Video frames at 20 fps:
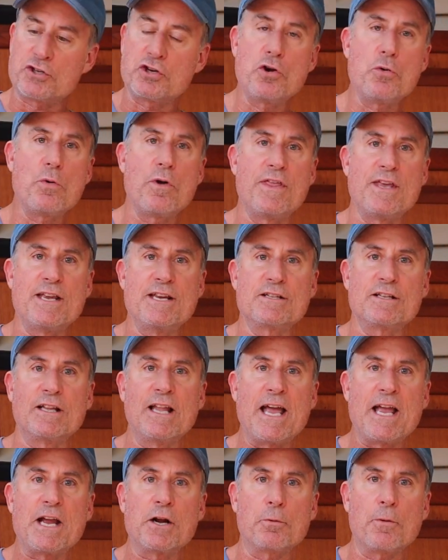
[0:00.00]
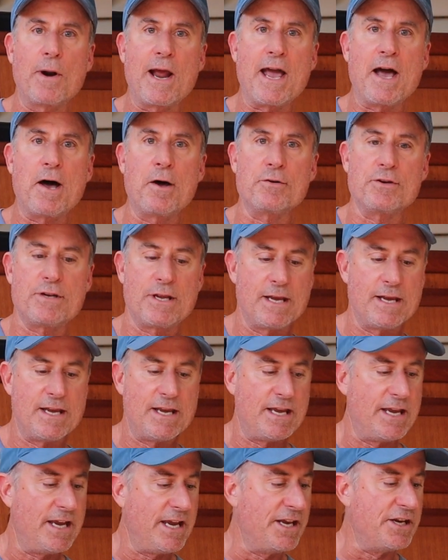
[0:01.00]
2 of these laying around
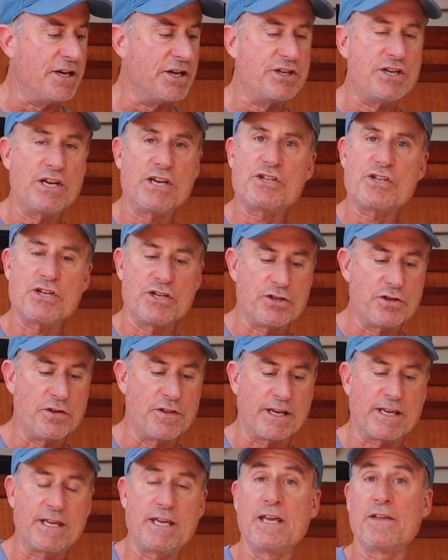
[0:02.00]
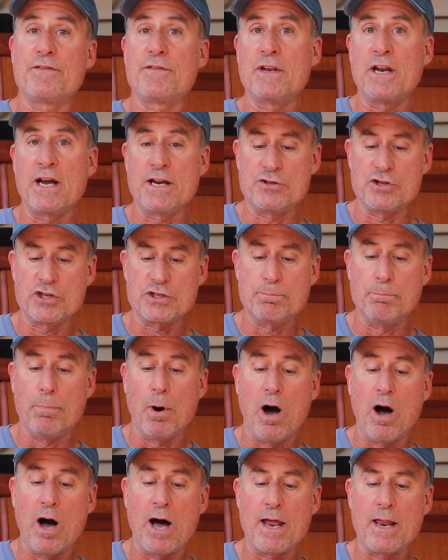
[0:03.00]
in addition to the kit that I just
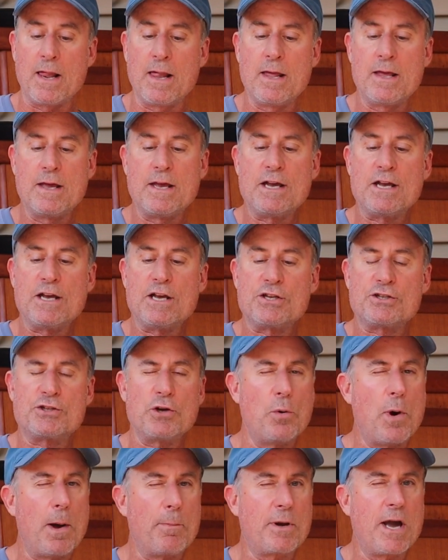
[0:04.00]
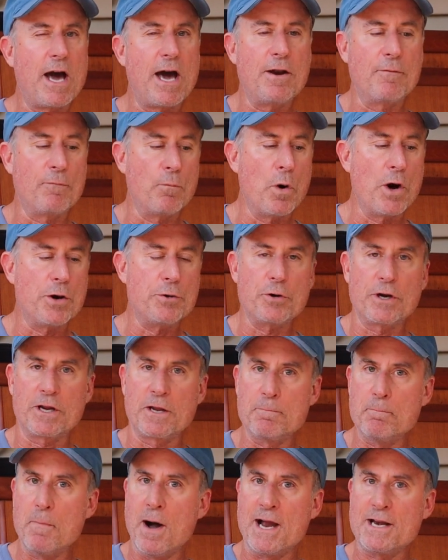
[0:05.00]
bought, so I'm kind of
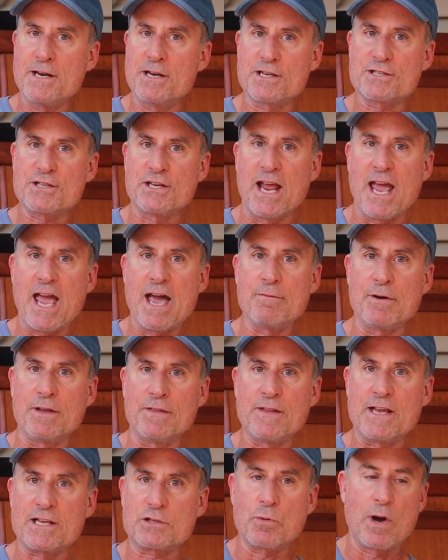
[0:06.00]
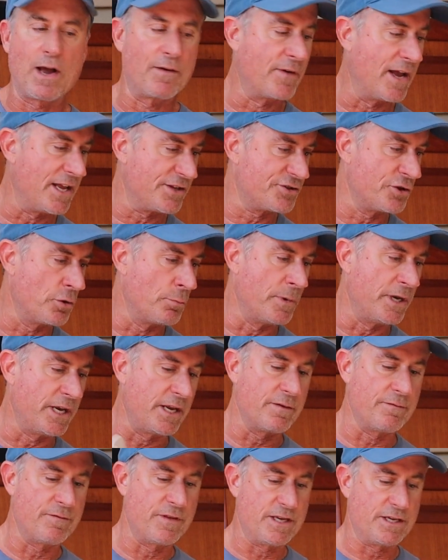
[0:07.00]
wondering if mine doesn't have it, and that's why I've got so
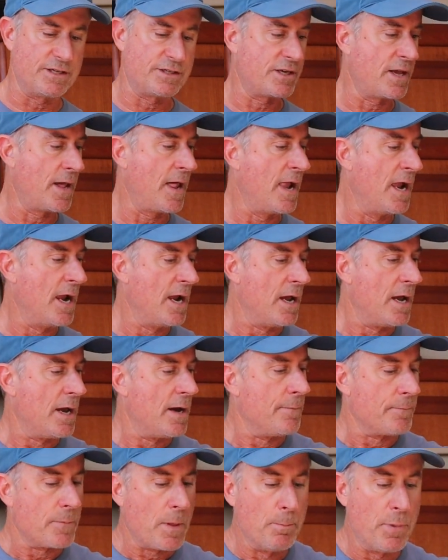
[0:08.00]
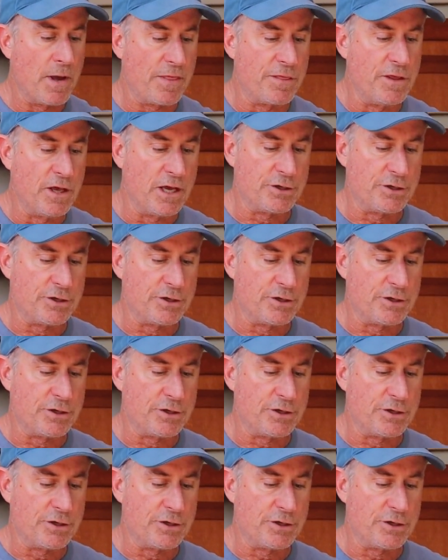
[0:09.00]
many of these. But